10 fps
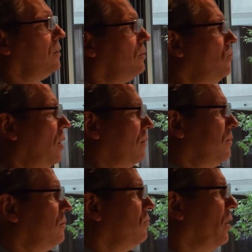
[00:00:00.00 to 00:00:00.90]
So there's
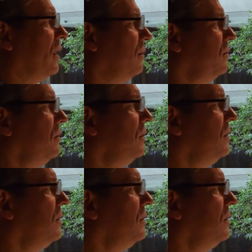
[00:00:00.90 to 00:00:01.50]
and it's